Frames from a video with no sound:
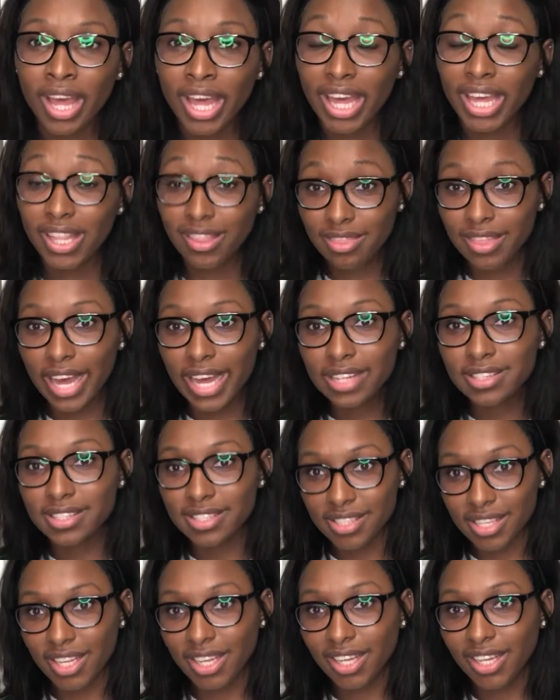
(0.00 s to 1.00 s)
In that
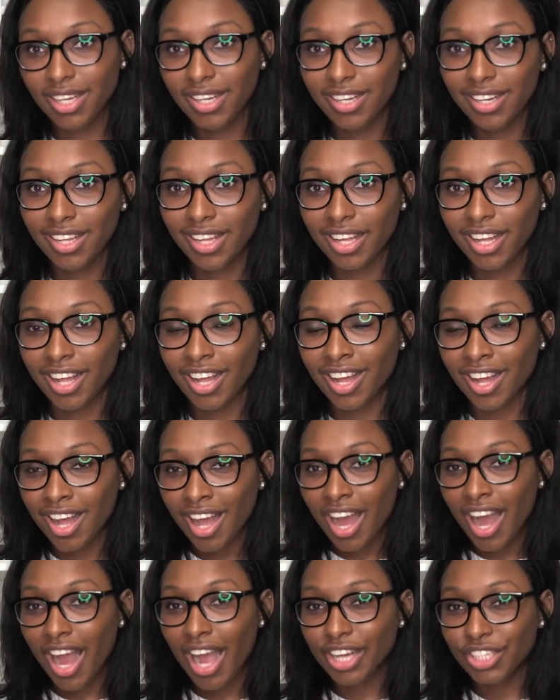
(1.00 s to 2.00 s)
scene,
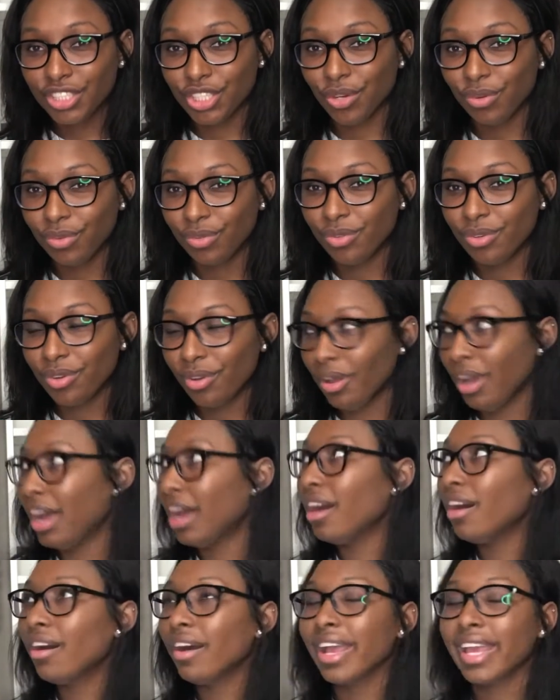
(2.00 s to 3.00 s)
I
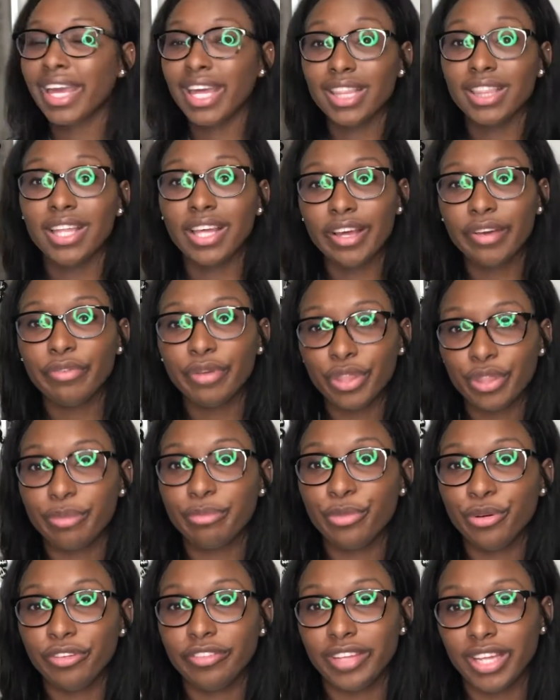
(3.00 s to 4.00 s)
can't think of what the
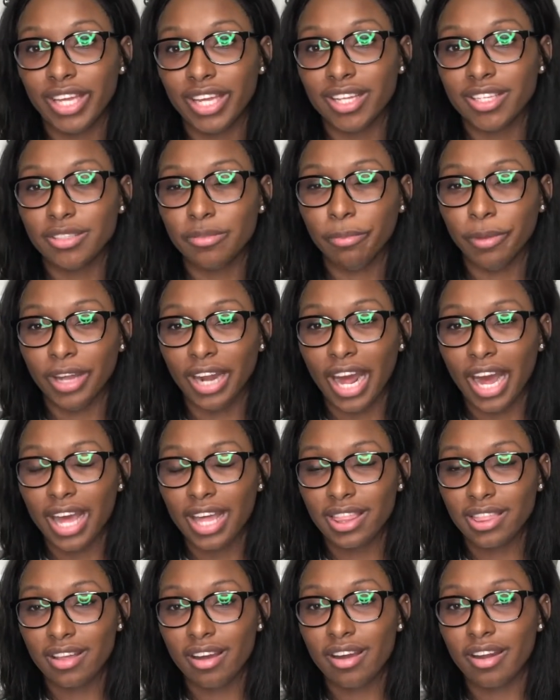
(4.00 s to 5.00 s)
movie is, but I
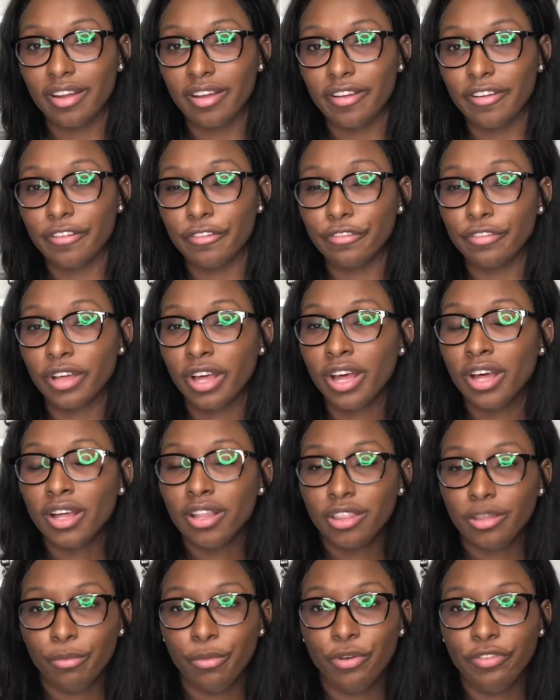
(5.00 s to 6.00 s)
thought of
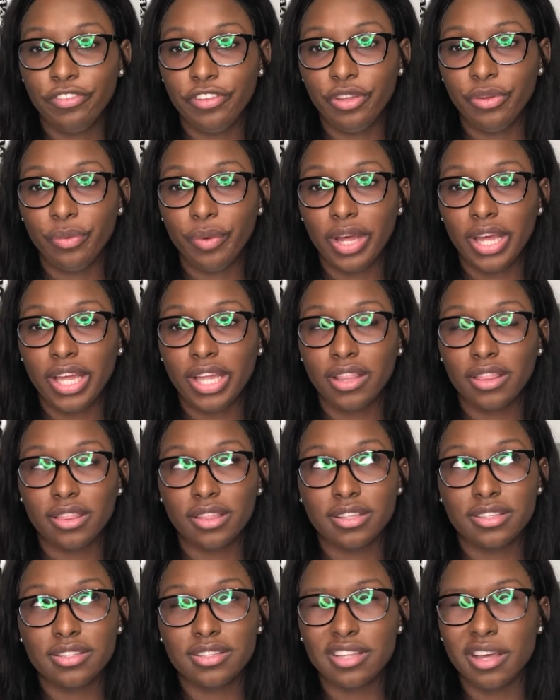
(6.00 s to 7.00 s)
the movie with
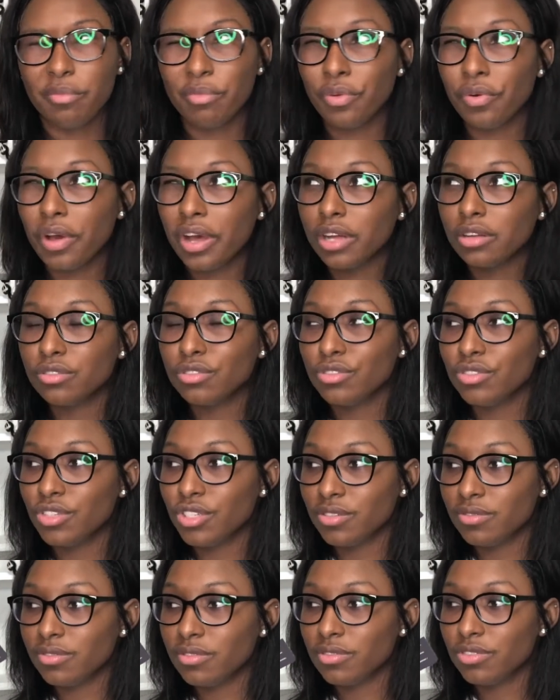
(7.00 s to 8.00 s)
Samuel L.
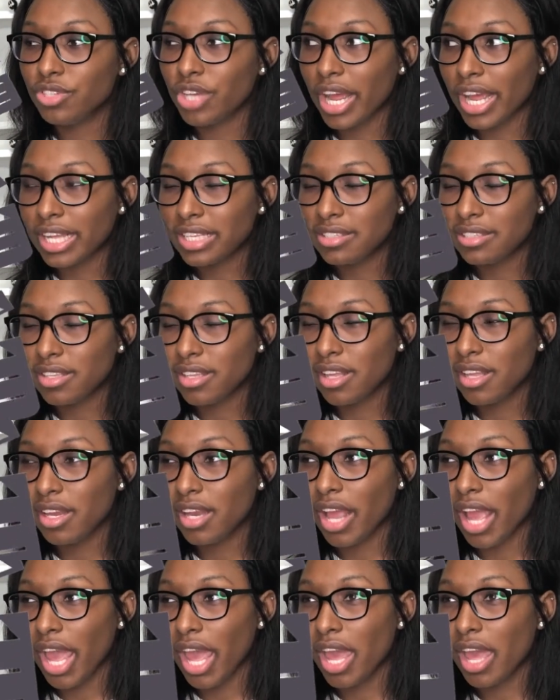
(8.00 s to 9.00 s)

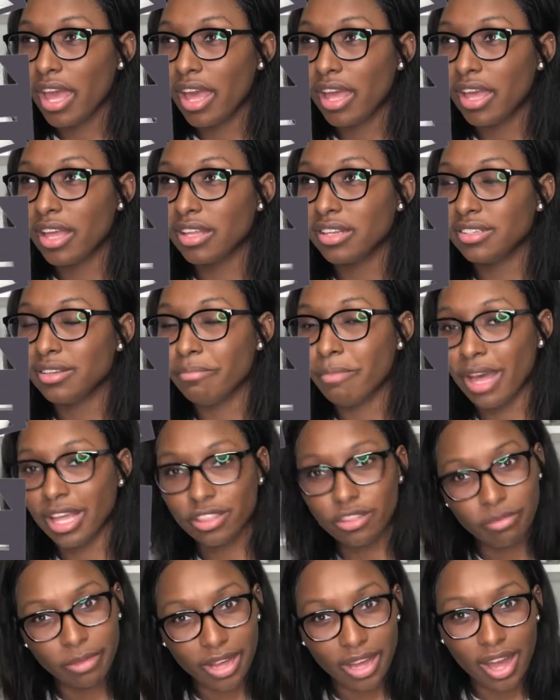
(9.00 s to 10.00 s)
Jackson and
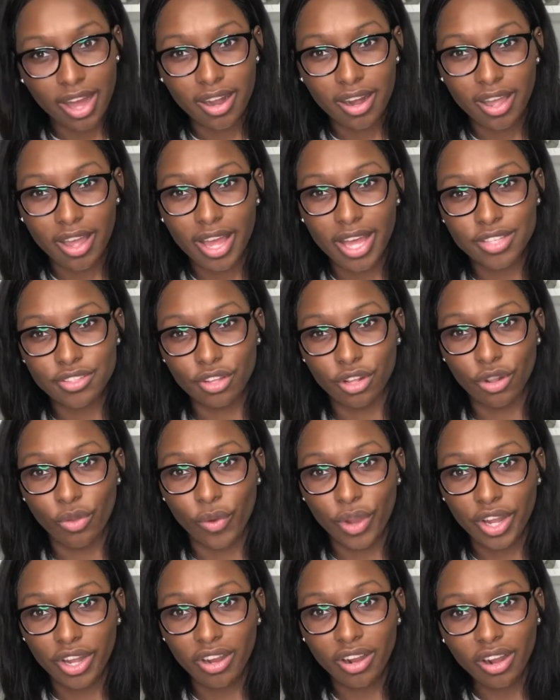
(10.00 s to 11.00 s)
Matthew McConaughey as a
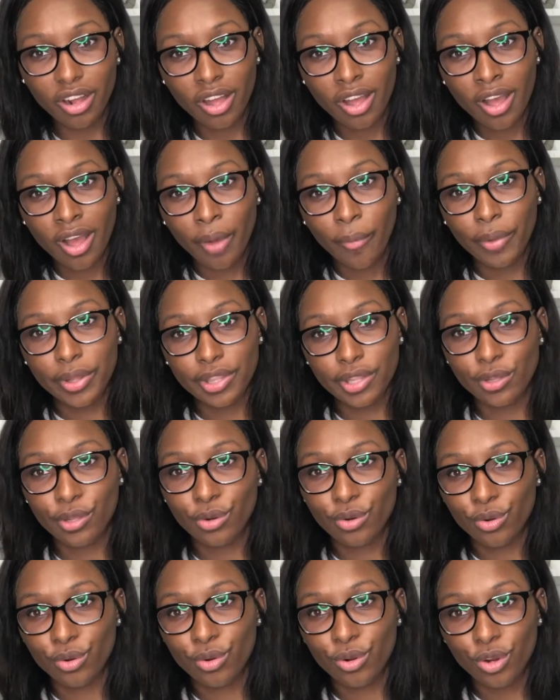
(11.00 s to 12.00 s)
lawyer, with the
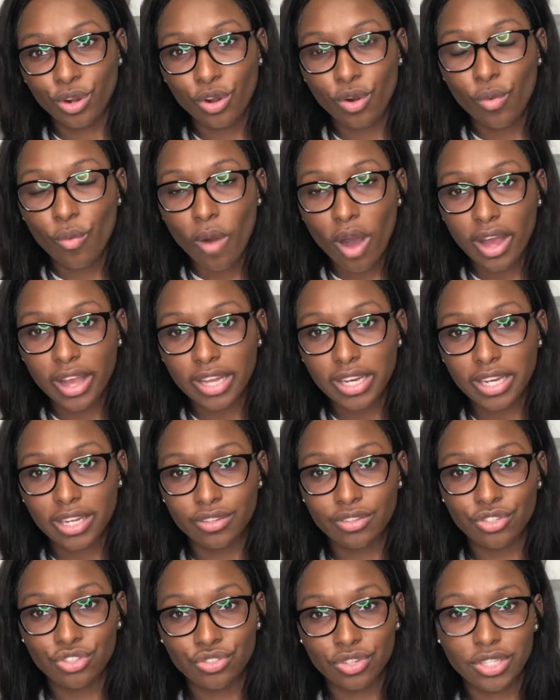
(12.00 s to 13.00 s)
little girl walking down
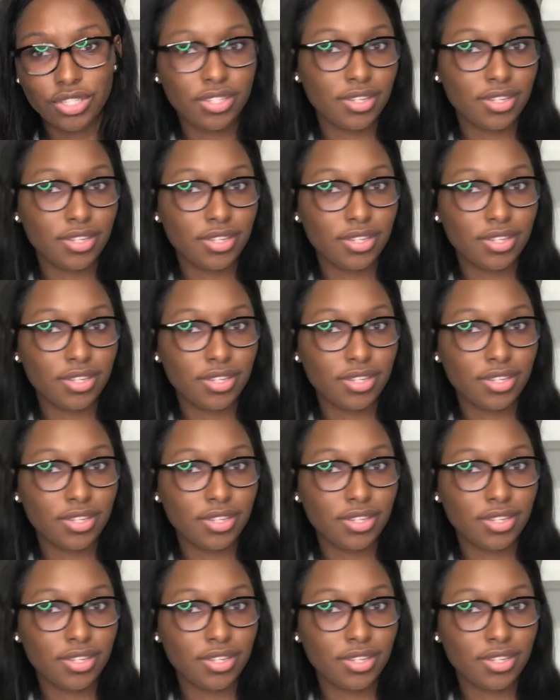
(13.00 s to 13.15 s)
the street.